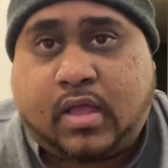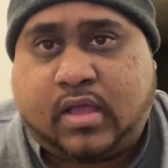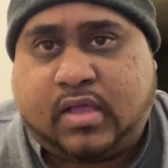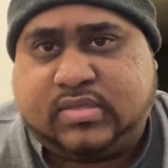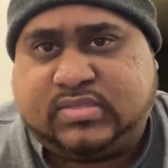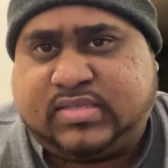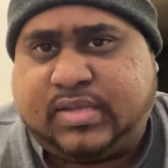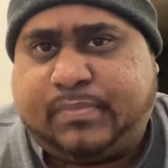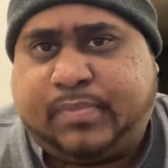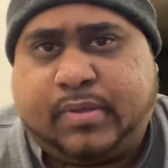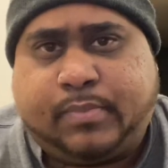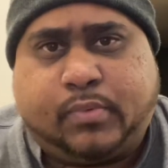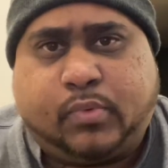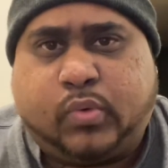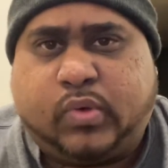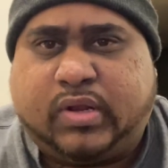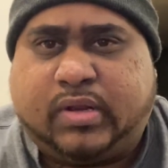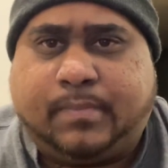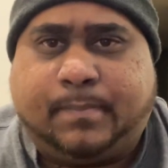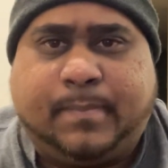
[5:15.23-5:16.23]
Some people
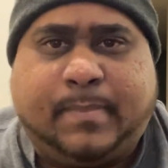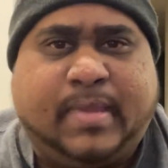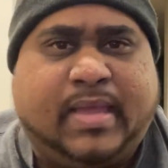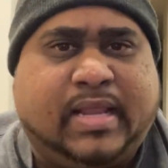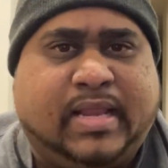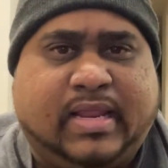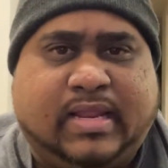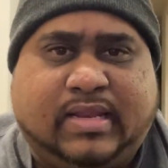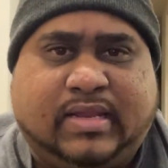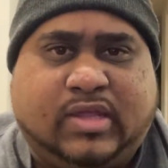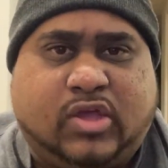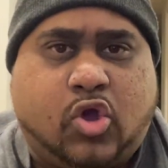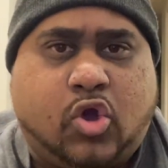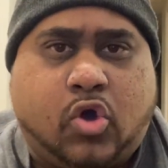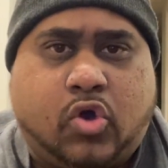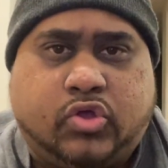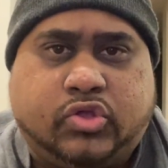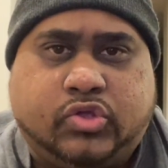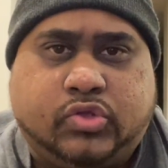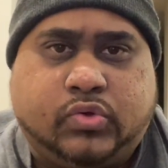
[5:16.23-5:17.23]
will immediately
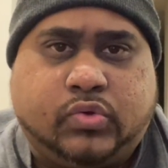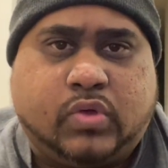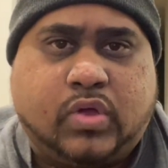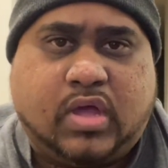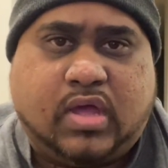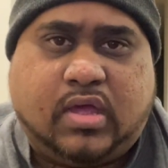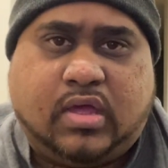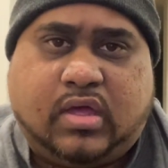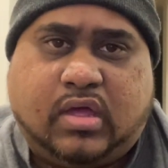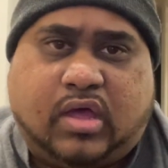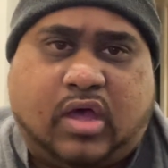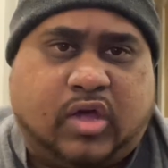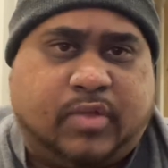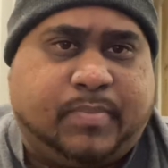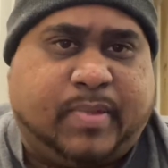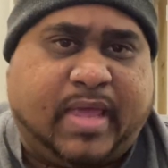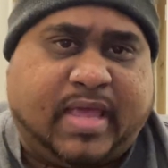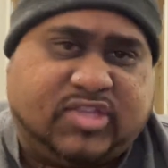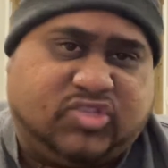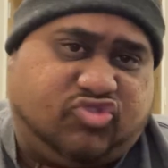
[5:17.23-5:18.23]
call you
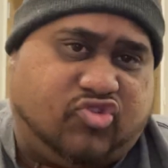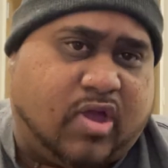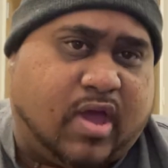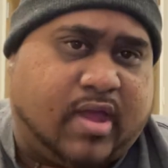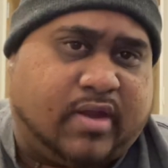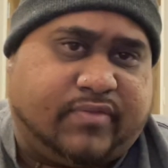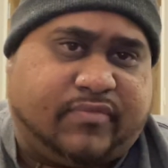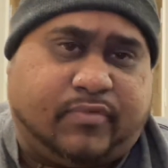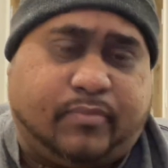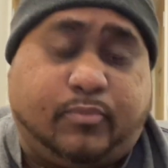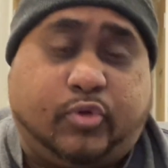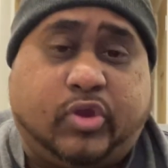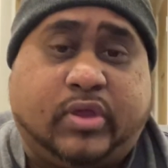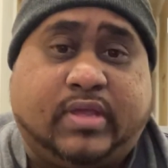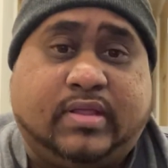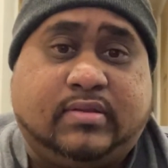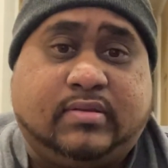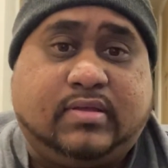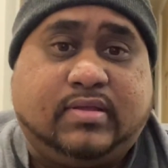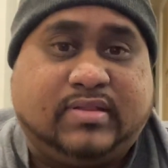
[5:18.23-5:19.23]
unpatriotic for
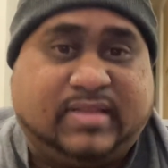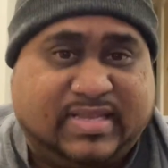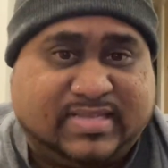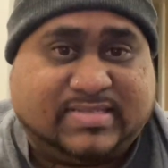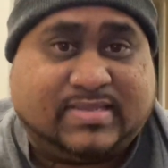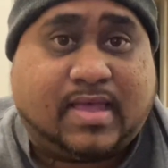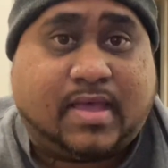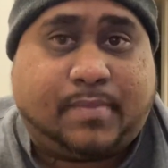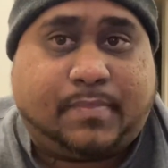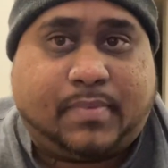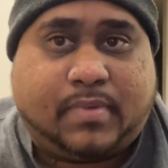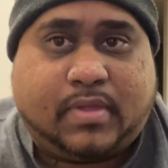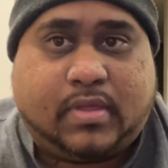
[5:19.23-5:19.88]
bringing this up,